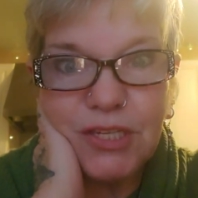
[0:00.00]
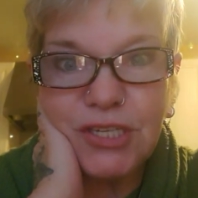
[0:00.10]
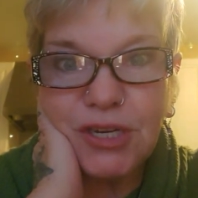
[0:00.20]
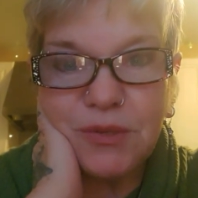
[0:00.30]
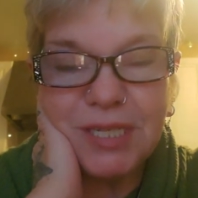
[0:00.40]

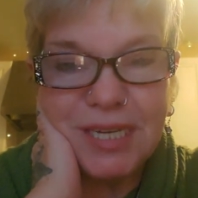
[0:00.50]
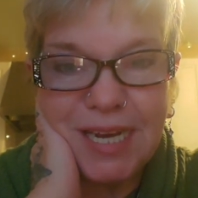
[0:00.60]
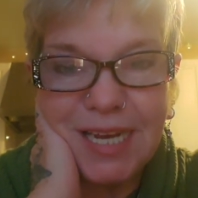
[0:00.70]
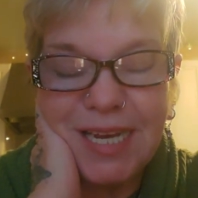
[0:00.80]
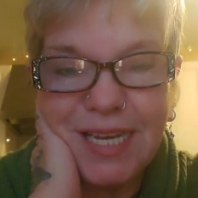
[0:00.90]
So
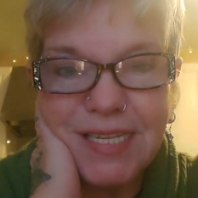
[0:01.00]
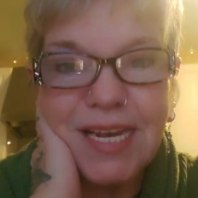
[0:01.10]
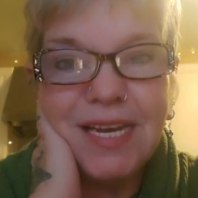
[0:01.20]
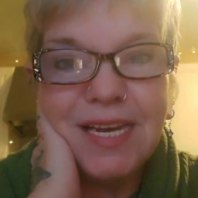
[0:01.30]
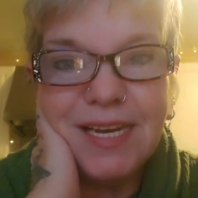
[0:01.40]
today
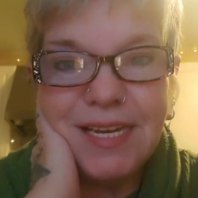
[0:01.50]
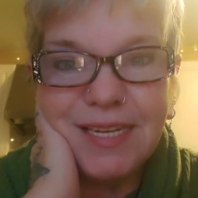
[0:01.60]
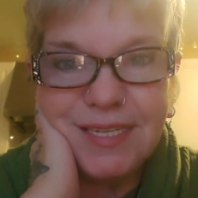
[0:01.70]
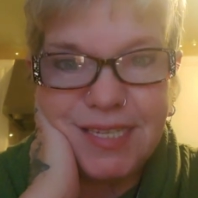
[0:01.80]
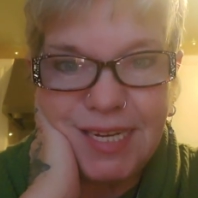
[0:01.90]
is
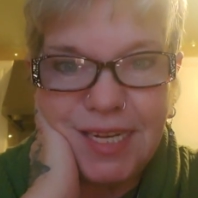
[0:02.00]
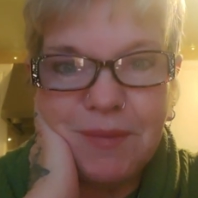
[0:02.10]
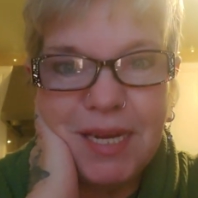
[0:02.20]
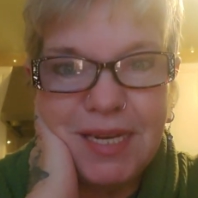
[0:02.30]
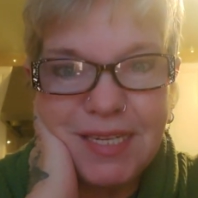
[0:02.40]

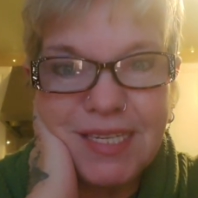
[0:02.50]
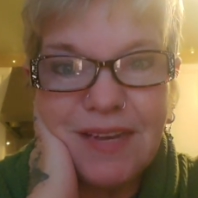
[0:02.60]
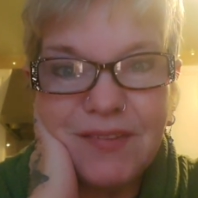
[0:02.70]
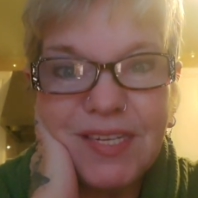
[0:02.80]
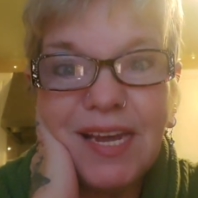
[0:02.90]

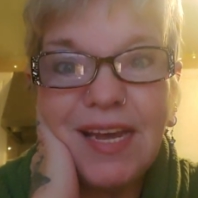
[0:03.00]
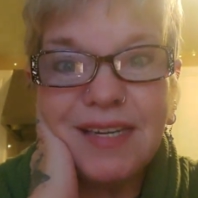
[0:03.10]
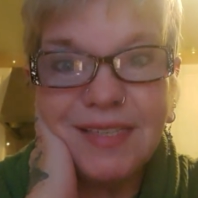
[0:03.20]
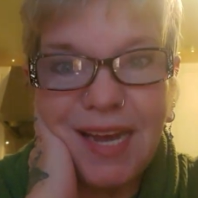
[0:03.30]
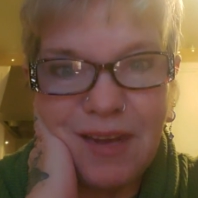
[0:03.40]
T-7
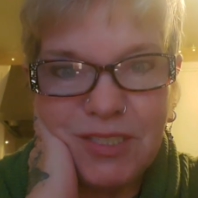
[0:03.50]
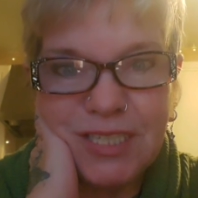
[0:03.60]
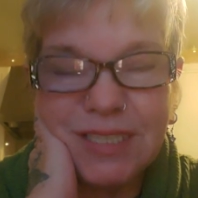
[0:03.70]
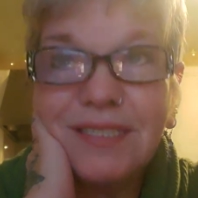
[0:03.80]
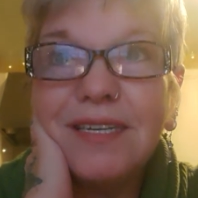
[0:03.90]
and
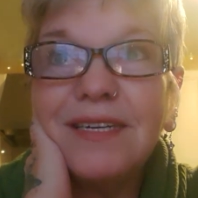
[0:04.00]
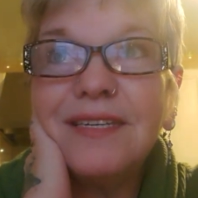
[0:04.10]
counting.